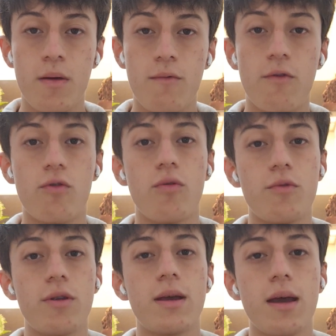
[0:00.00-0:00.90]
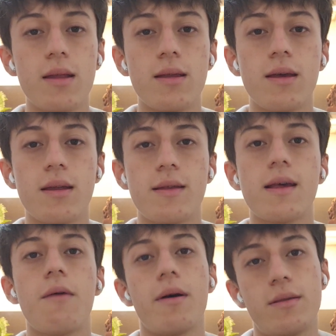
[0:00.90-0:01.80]
for communicate, it's
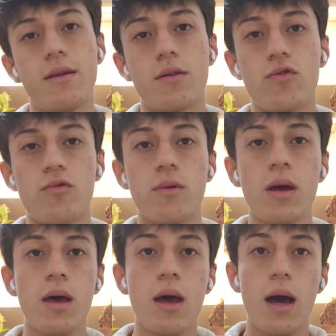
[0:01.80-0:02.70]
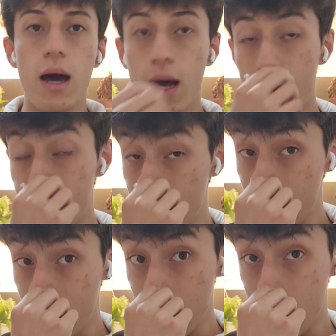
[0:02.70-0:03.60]
a bad thing too. And
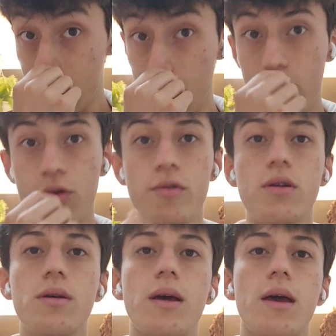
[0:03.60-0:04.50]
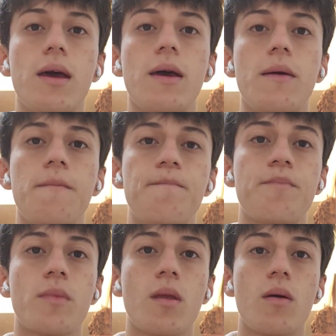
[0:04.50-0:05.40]
another
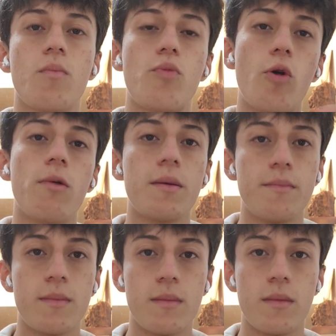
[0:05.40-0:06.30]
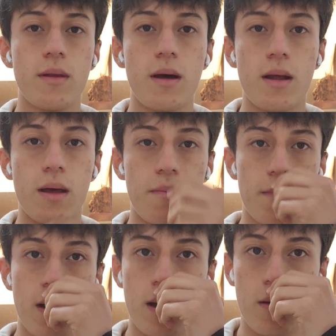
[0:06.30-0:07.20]
problem that I
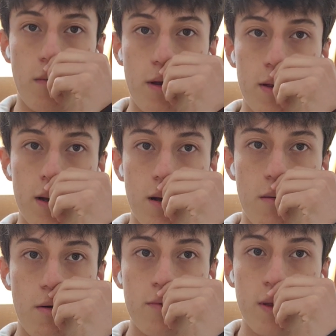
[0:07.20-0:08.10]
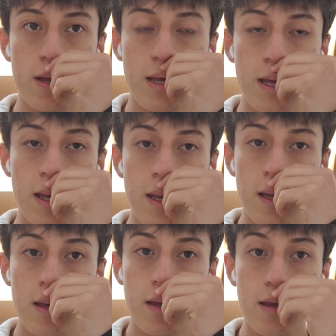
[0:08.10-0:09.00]
want to talk about
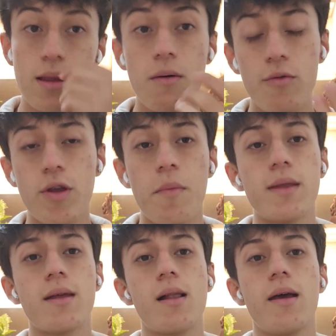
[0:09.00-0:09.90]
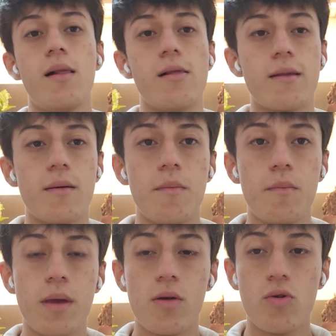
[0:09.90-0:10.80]
is about the mental health,
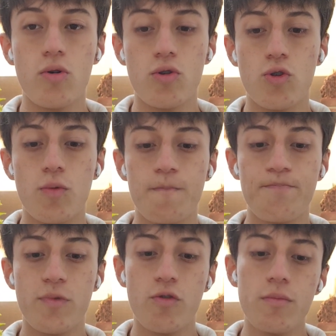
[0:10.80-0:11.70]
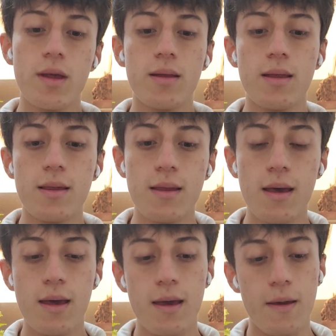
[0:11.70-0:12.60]
because sometimes
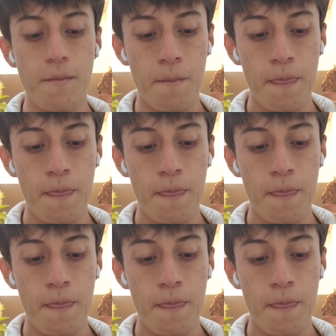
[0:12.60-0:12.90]
the